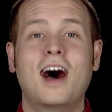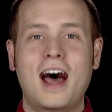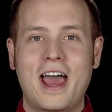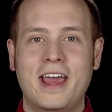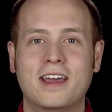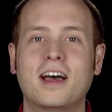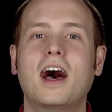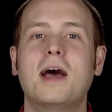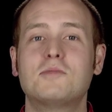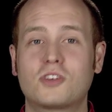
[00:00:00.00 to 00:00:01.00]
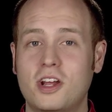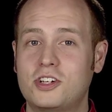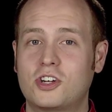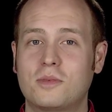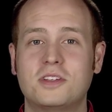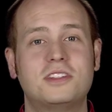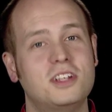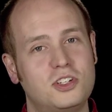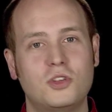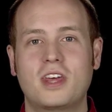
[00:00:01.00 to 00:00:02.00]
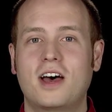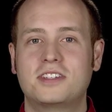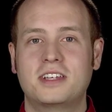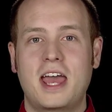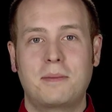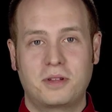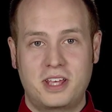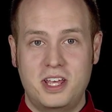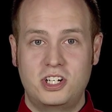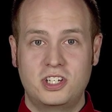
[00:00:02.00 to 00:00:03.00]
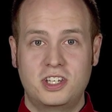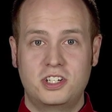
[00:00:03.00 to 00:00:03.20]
Hi, I'm Trey German, C2000 Applications